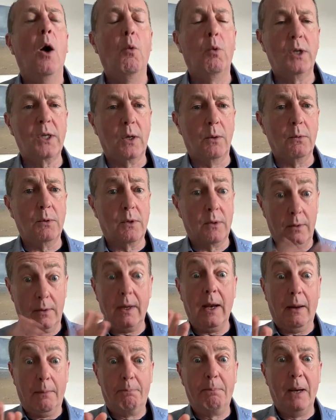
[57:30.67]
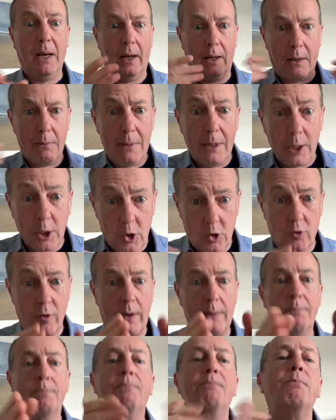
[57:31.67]
So it's a bit like a mill
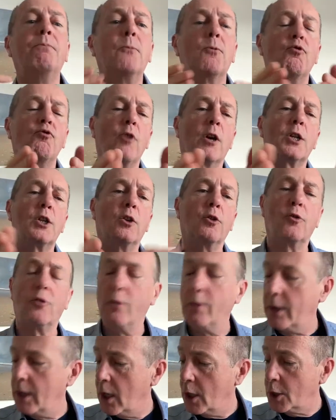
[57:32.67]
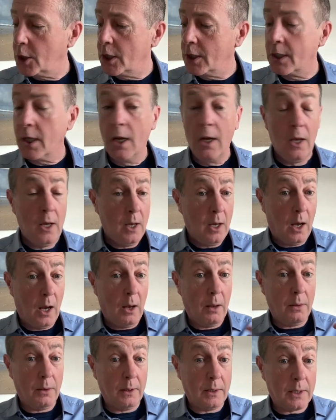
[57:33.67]
stream. Rushing through the arches.
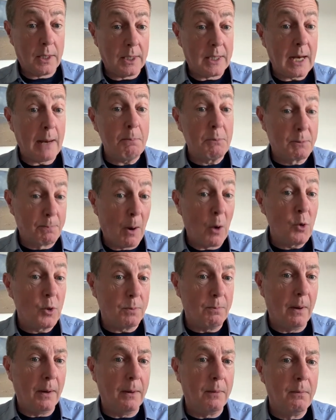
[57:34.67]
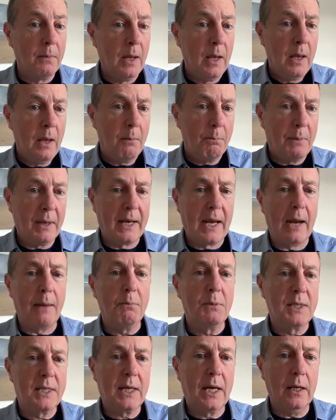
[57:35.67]
The Thames boatmen became
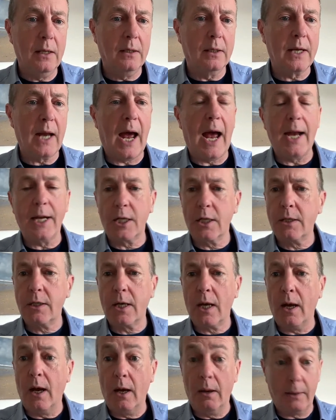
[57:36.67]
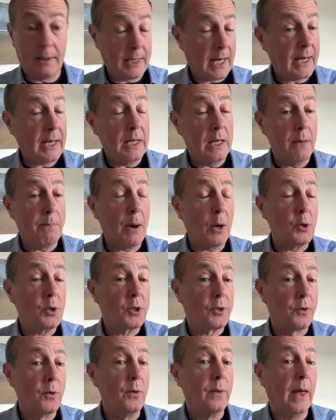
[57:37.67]
skilled at taking their boats
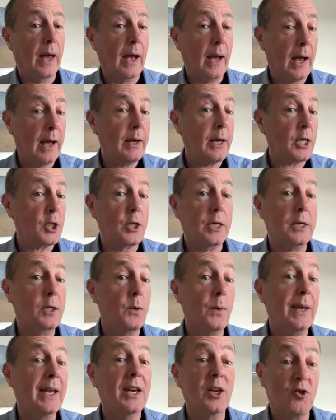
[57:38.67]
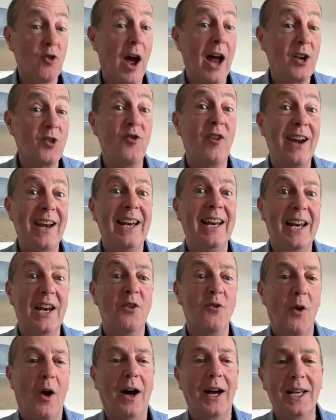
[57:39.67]
through there and actually doing adrenaline
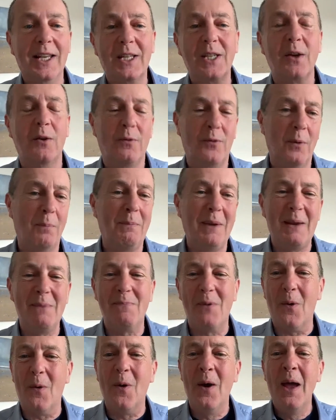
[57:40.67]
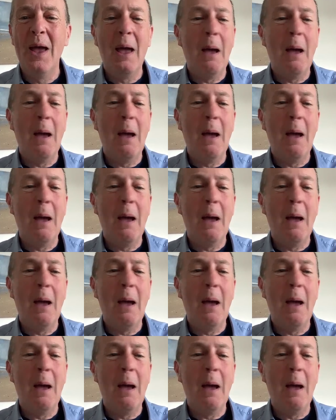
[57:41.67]
rides for people